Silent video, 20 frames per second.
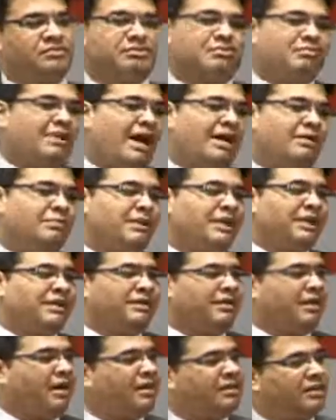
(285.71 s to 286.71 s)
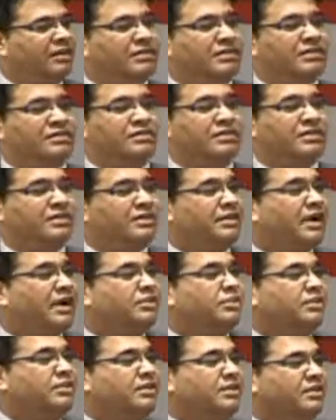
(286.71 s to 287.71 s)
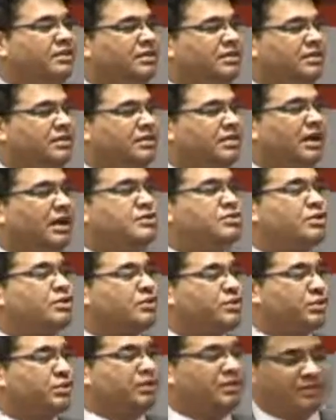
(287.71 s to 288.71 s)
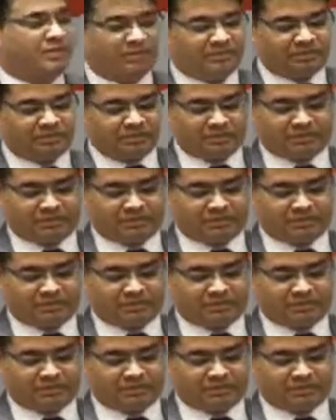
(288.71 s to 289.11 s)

man-made, artificial, natural, and so forth.